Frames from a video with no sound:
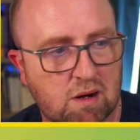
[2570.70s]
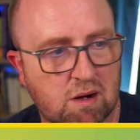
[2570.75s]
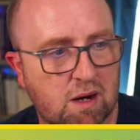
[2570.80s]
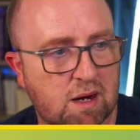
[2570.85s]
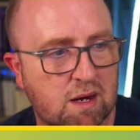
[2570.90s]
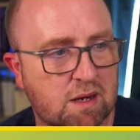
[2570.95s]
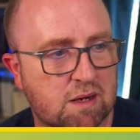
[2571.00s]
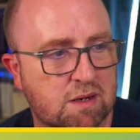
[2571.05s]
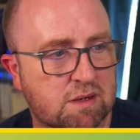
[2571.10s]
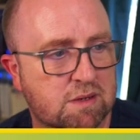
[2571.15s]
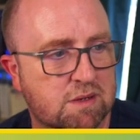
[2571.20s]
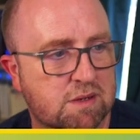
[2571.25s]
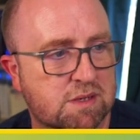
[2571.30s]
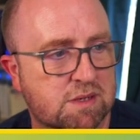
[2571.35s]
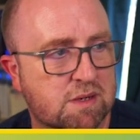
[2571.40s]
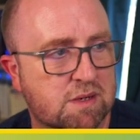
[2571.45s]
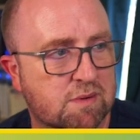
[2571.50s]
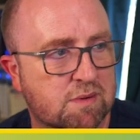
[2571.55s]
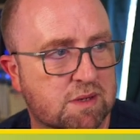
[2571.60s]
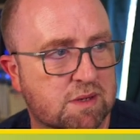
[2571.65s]
All right,
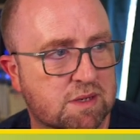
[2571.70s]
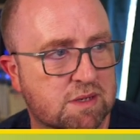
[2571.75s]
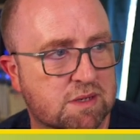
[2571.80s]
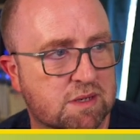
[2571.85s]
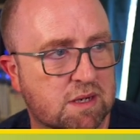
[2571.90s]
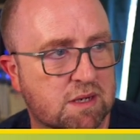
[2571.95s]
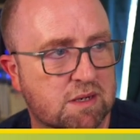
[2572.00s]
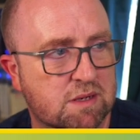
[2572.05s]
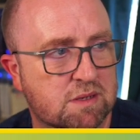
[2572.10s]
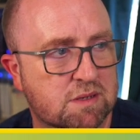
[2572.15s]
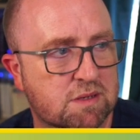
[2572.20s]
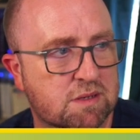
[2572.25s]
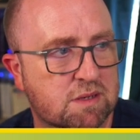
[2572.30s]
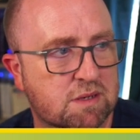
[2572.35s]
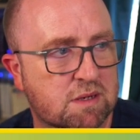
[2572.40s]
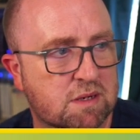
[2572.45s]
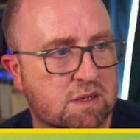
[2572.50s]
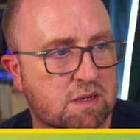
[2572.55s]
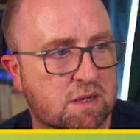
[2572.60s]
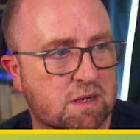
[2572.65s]
let's see what this does.
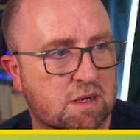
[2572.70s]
